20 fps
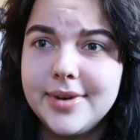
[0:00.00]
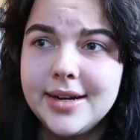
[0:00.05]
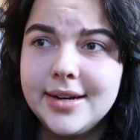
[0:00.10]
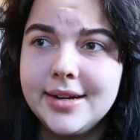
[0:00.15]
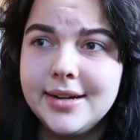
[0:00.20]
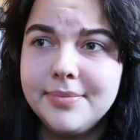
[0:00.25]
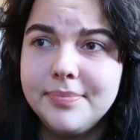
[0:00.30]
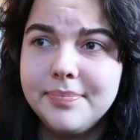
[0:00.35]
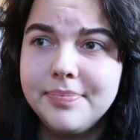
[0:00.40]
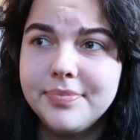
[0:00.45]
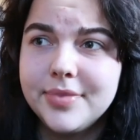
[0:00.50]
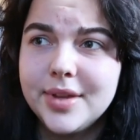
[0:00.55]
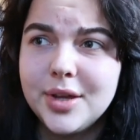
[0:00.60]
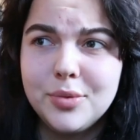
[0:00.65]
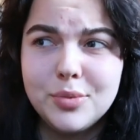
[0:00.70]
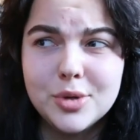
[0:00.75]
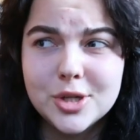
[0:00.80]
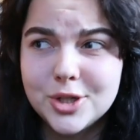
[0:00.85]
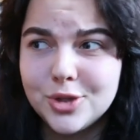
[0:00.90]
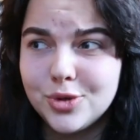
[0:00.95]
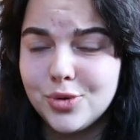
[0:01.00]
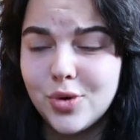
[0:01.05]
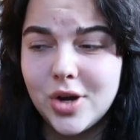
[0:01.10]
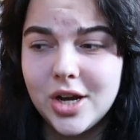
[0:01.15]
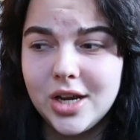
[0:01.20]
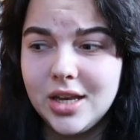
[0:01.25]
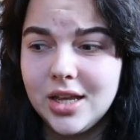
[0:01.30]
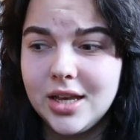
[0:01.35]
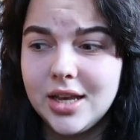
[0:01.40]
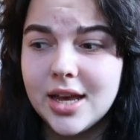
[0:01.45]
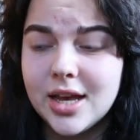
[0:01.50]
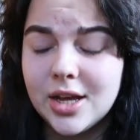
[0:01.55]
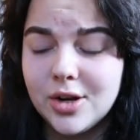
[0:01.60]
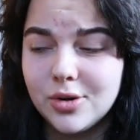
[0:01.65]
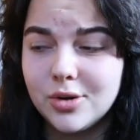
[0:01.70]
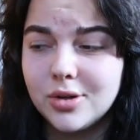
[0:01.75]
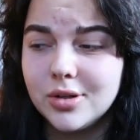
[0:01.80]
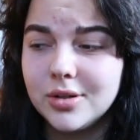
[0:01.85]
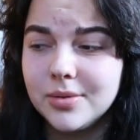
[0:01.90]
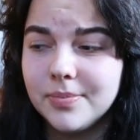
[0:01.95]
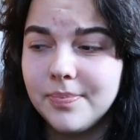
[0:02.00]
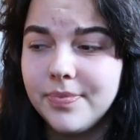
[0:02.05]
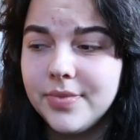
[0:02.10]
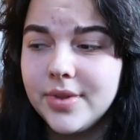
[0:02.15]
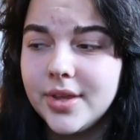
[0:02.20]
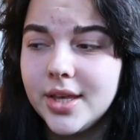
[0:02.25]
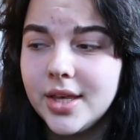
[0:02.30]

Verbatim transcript: um, it wasn't rainy at all.